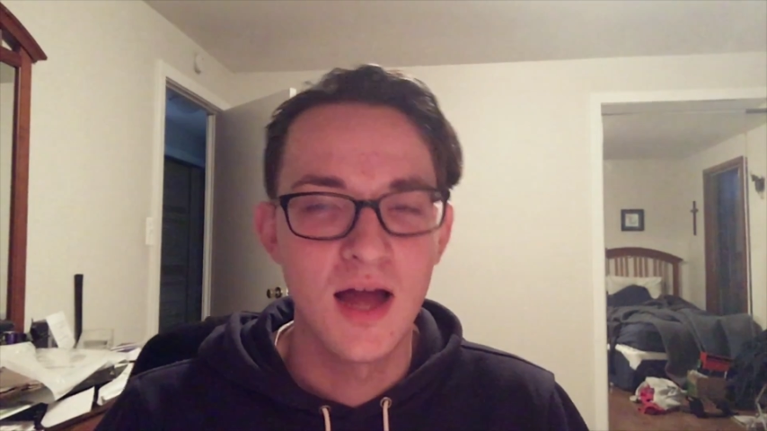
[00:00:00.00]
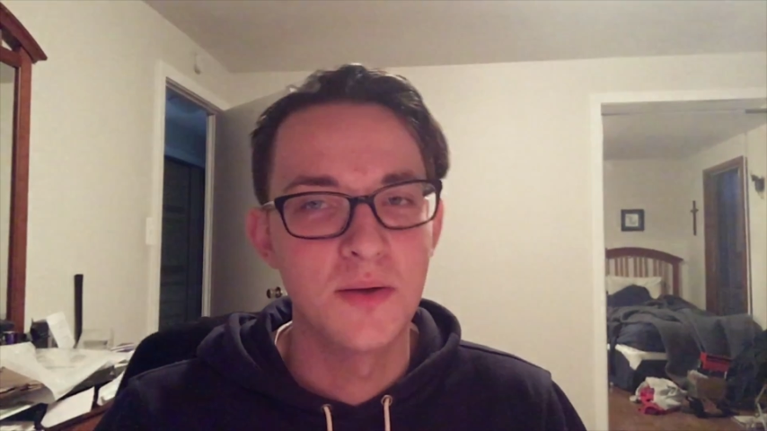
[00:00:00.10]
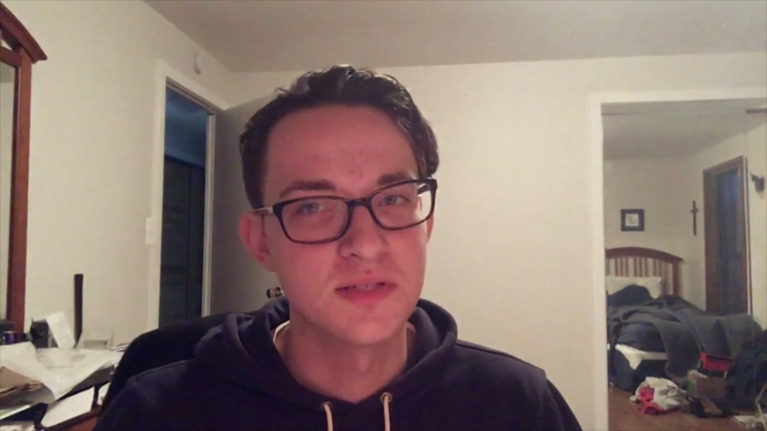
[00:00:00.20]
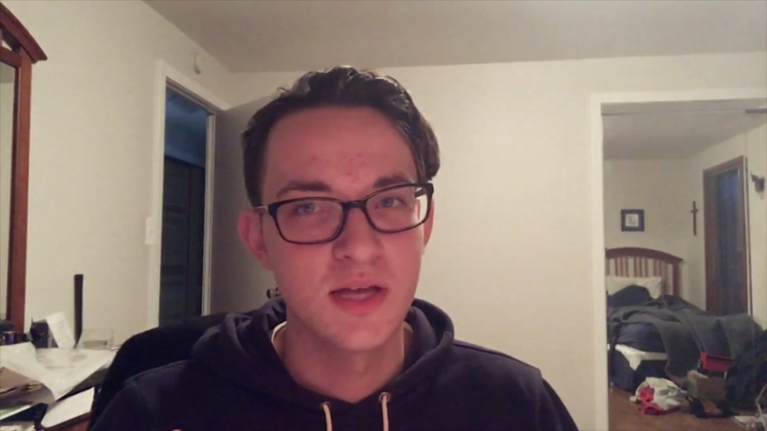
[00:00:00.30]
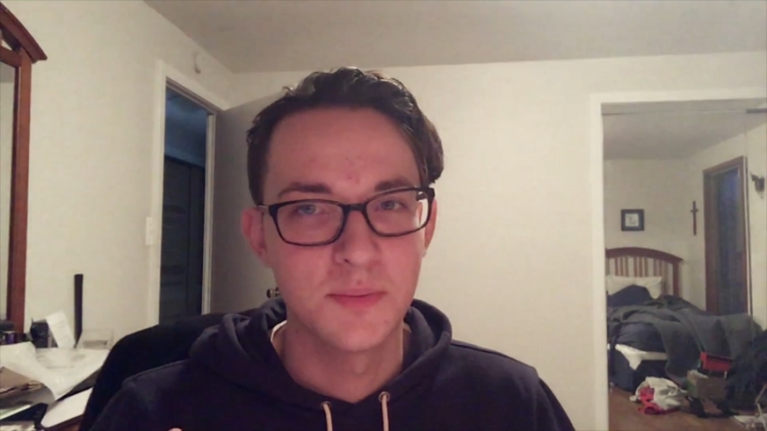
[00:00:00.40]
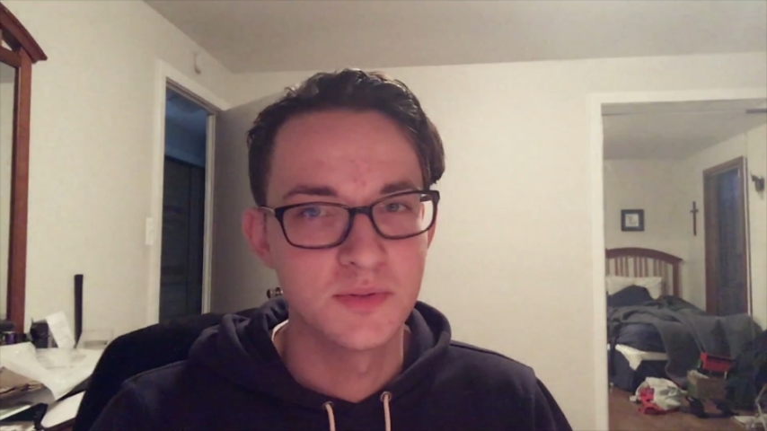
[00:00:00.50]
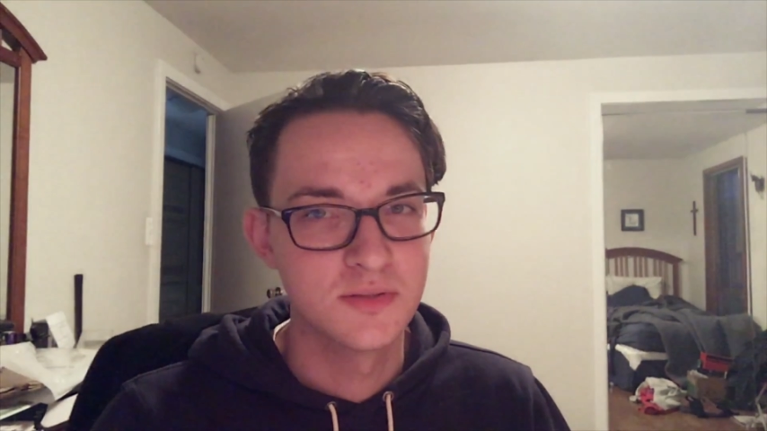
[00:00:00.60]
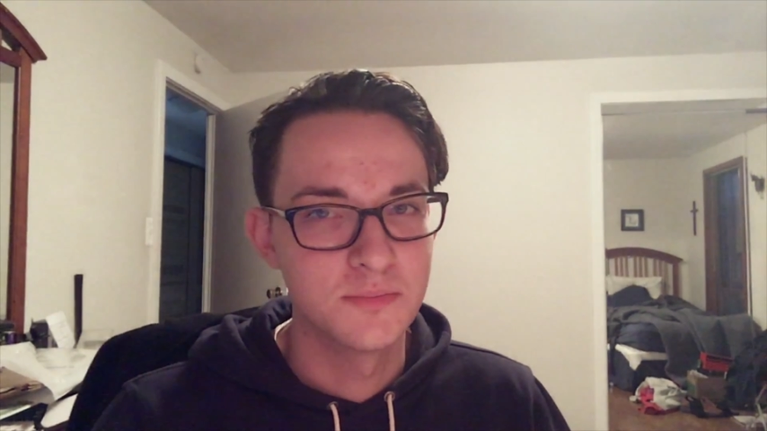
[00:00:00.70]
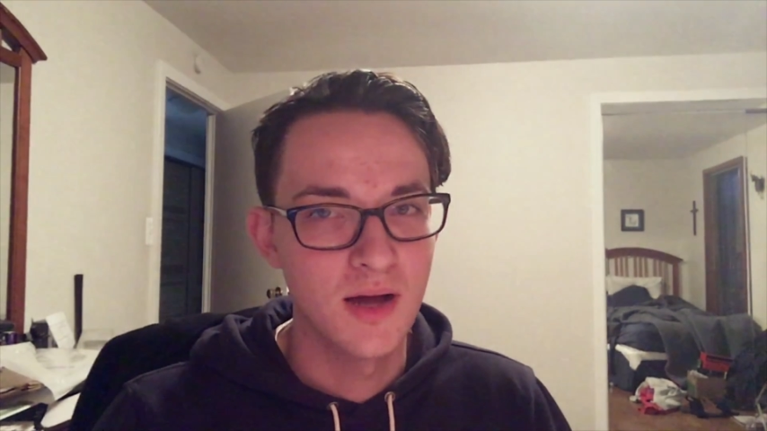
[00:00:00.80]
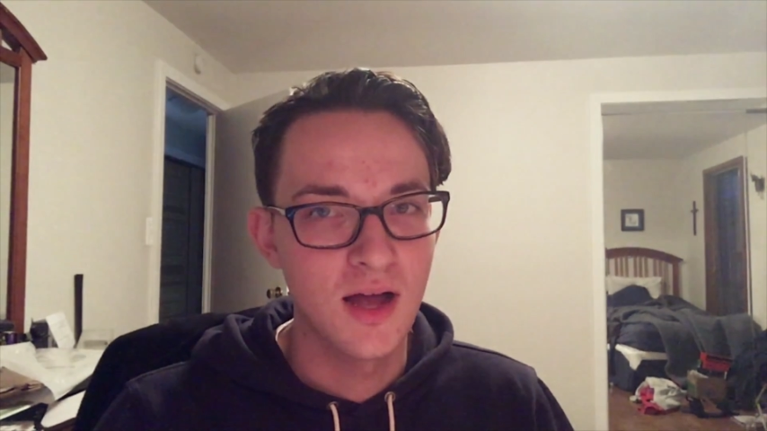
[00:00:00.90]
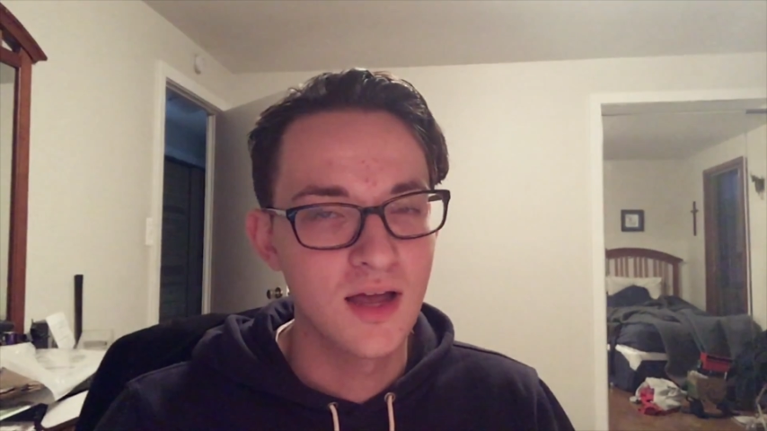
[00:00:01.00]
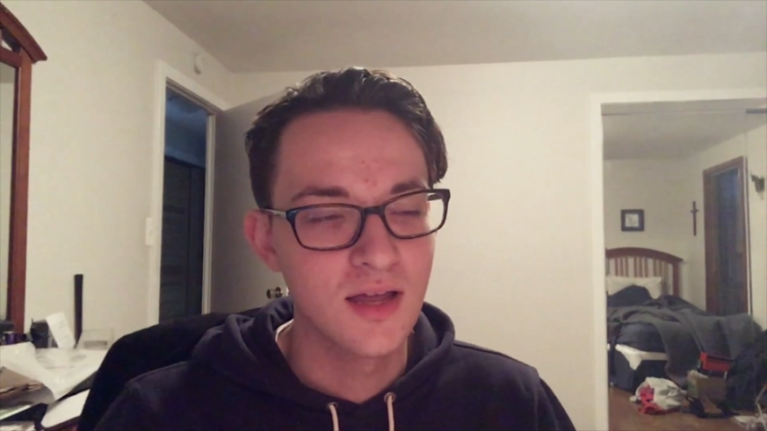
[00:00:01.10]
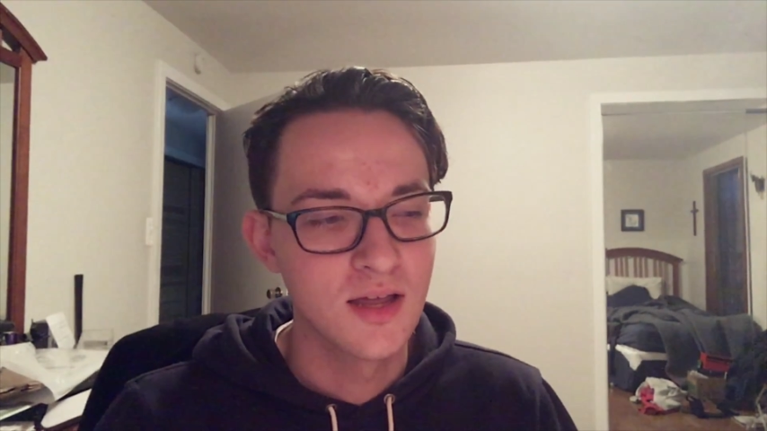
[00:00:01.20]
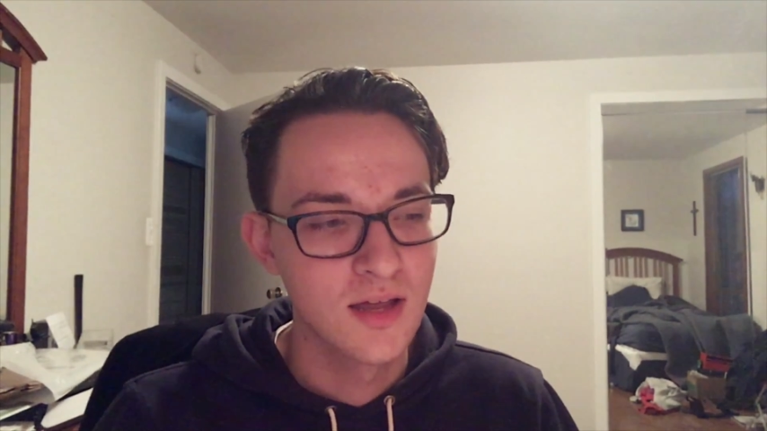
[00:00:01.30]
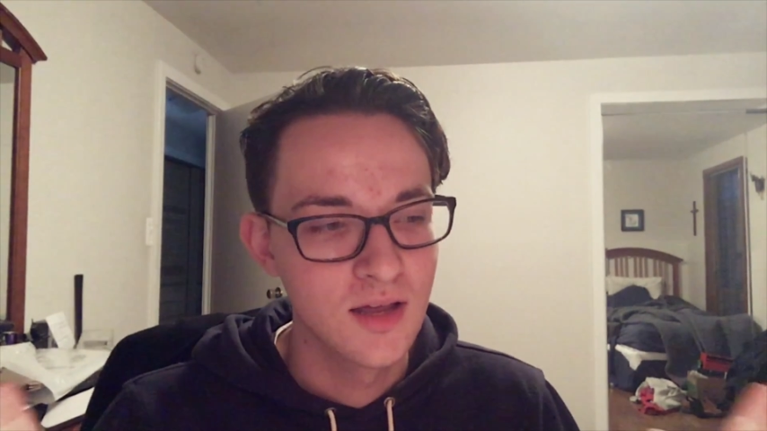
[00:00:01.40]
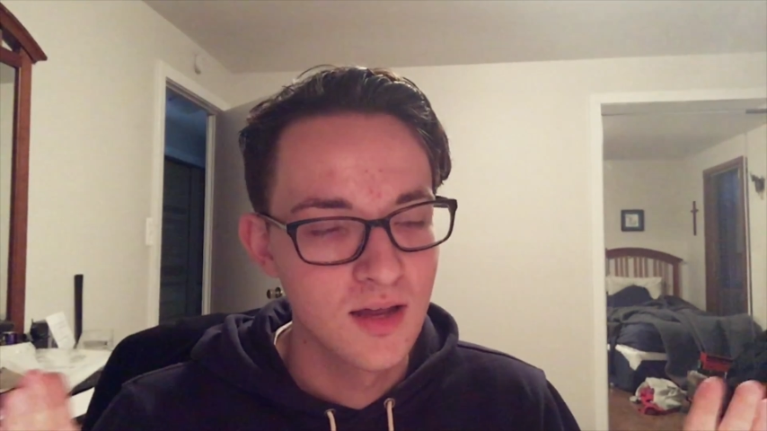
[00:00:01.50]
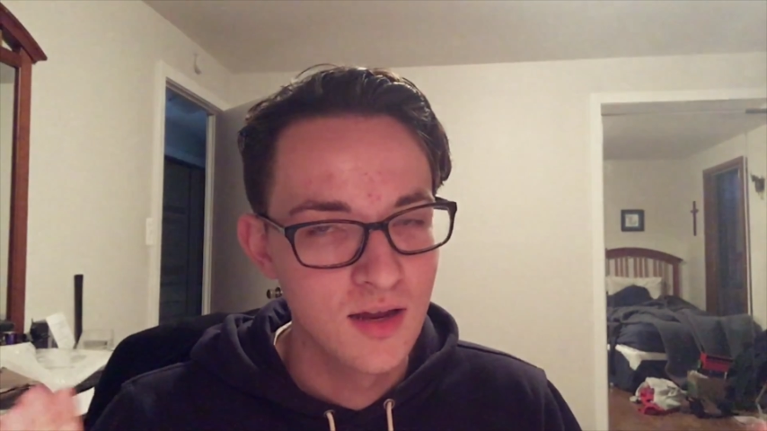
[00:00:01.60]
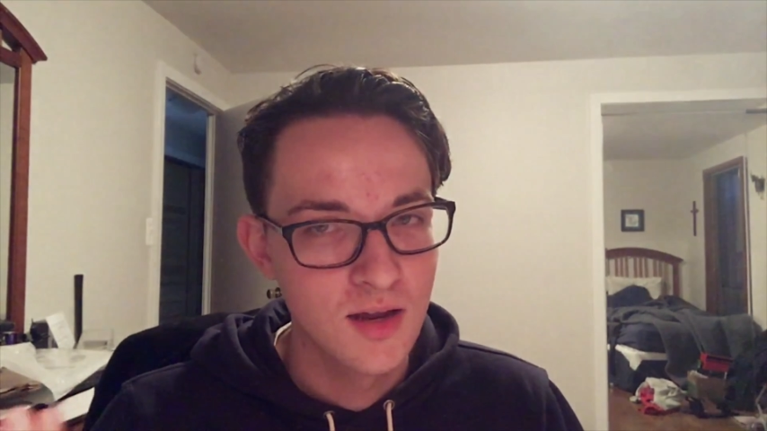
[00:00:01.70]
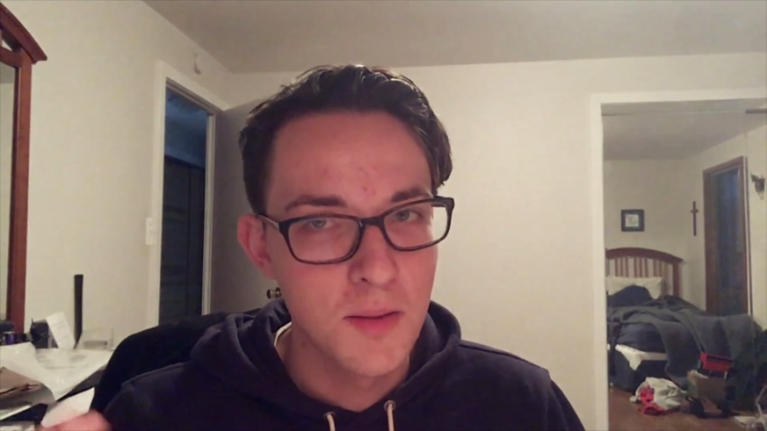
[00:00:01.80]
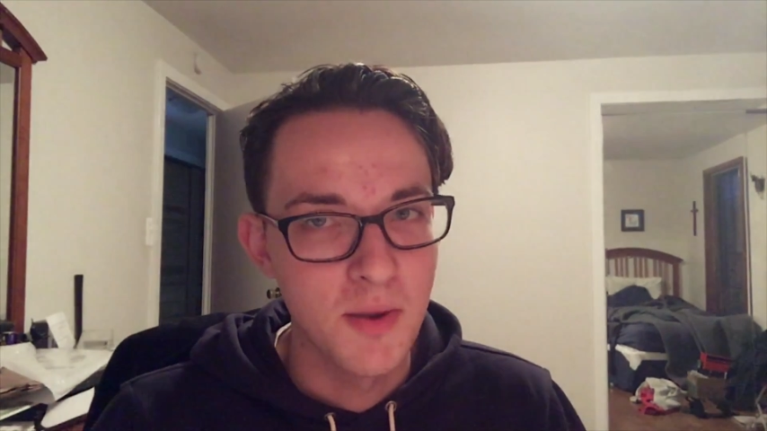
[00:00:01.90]
I was able to buy
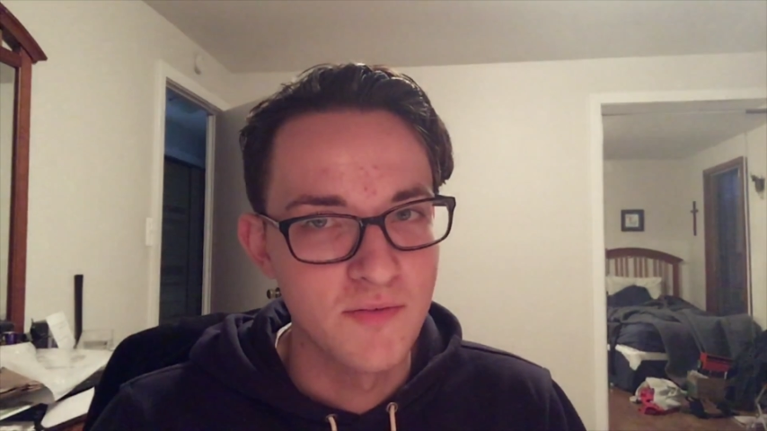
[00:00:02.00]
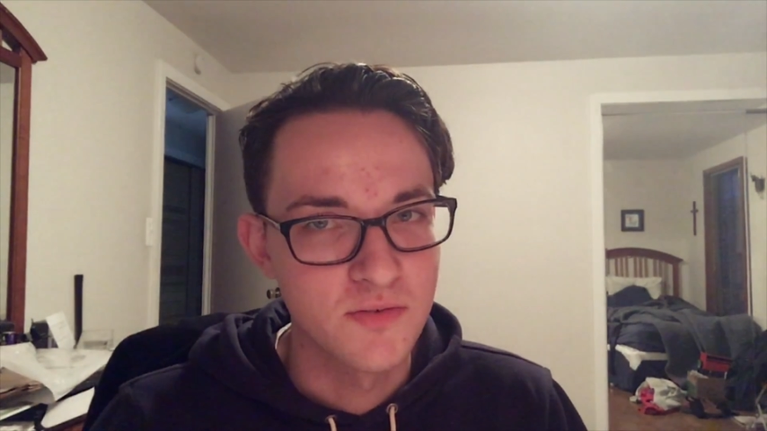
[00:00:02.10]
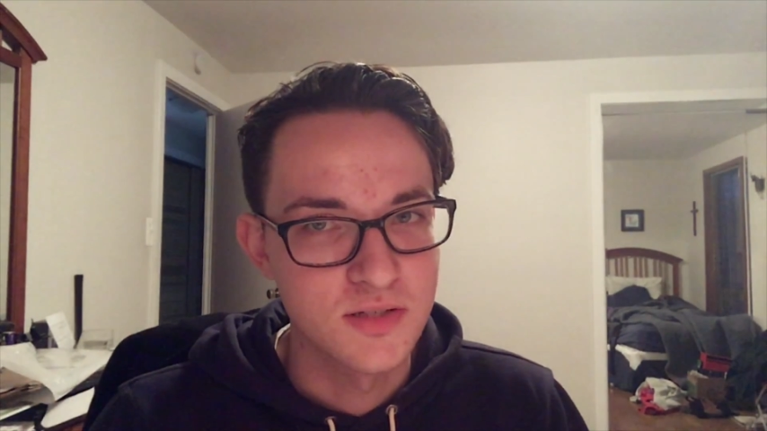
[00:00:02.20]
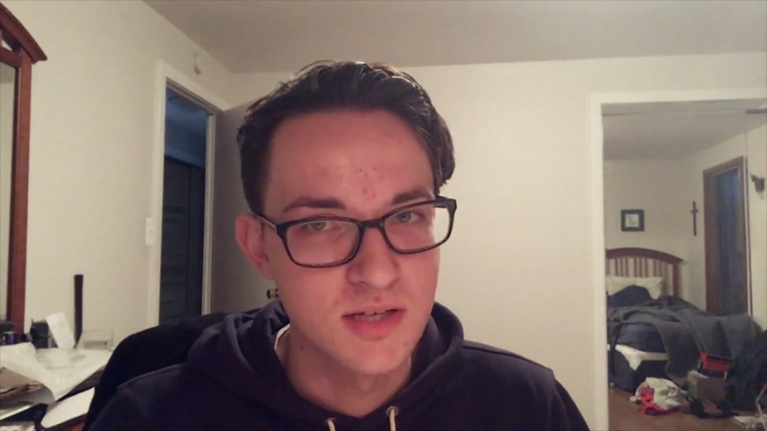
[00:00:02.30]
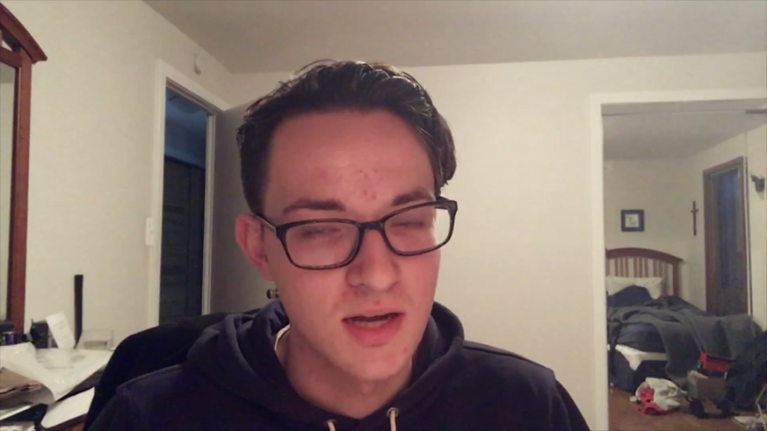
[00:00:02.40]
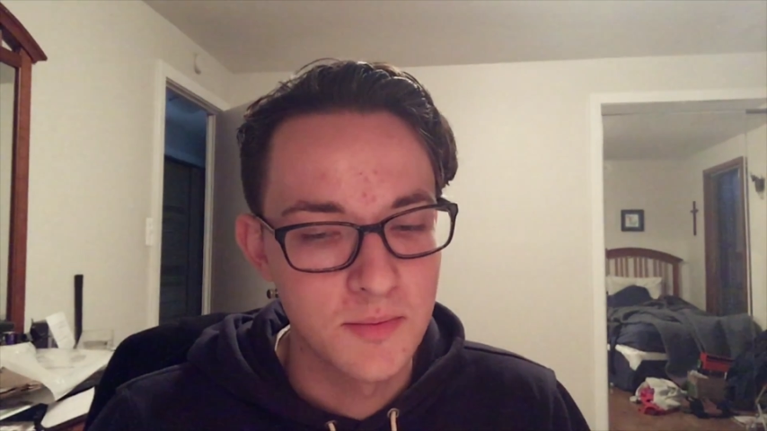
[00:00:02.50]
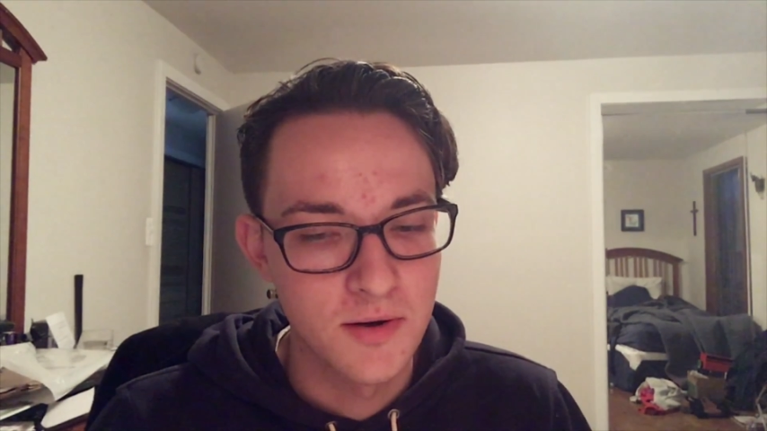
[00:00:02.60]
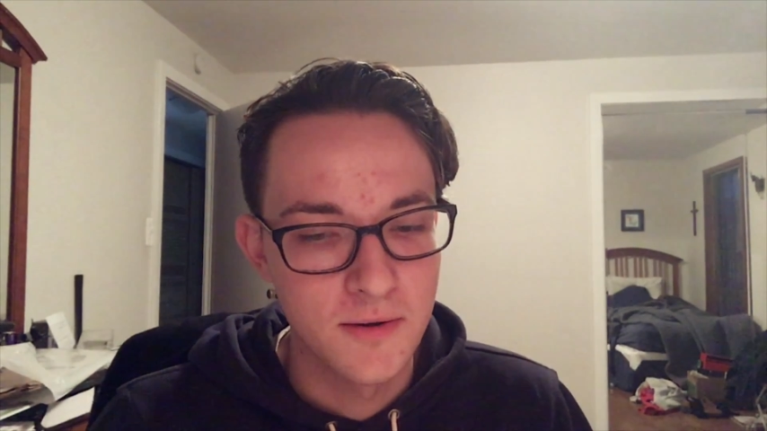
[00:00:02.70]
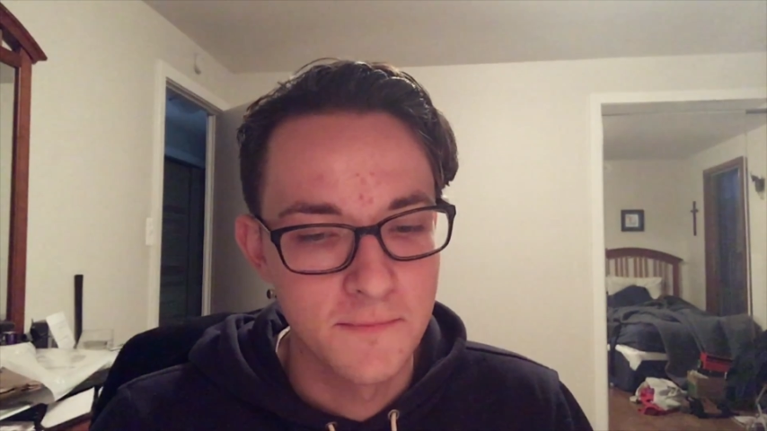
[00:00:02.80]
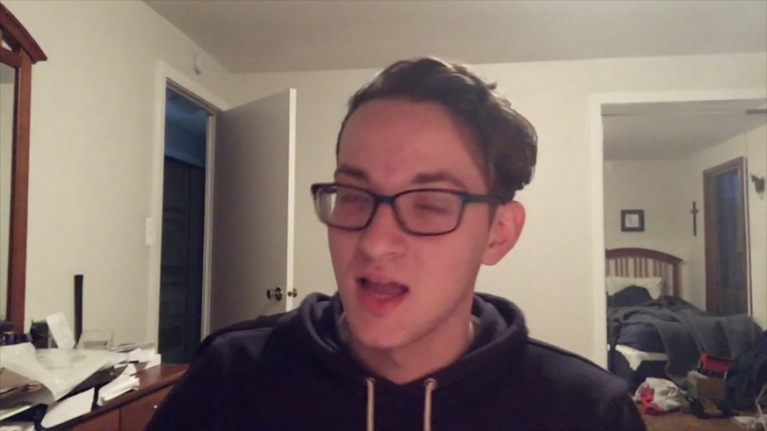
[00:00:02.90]
my first camera.